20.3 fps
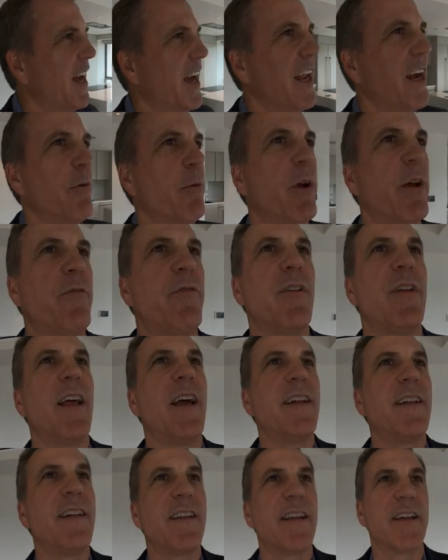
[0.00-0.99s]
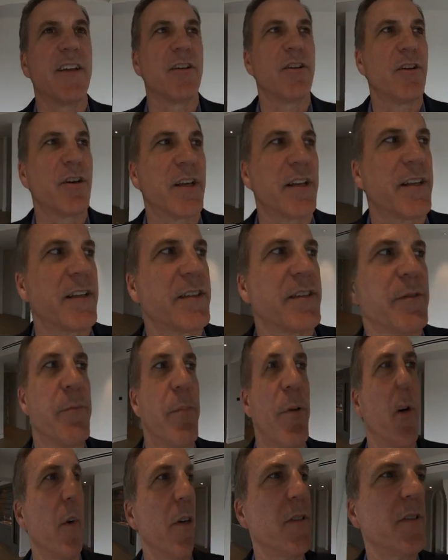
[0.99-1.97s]
Anyway, if you'd like to take a look at this in
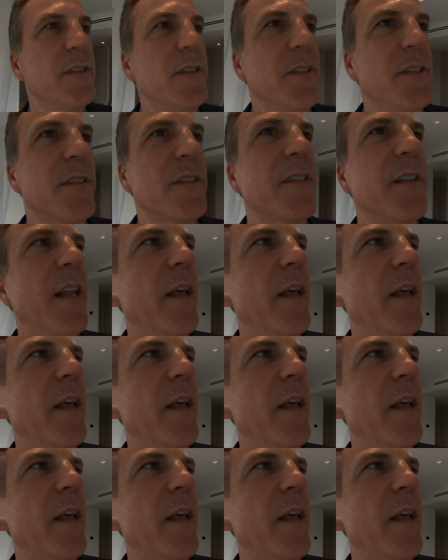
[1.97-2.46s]
person, just